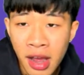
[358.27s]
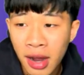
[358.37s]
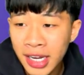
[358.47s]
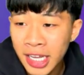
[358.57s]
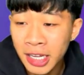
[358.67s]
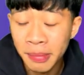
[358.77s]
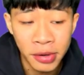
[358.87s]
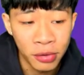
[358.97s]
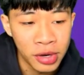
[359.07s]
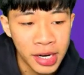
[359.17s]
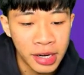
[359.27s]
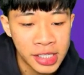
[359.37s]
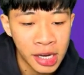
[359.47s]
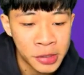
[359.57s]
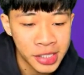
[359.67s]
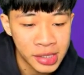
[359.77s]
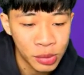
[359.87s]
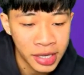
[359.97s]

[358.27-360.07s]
I think he could be a really nice option this week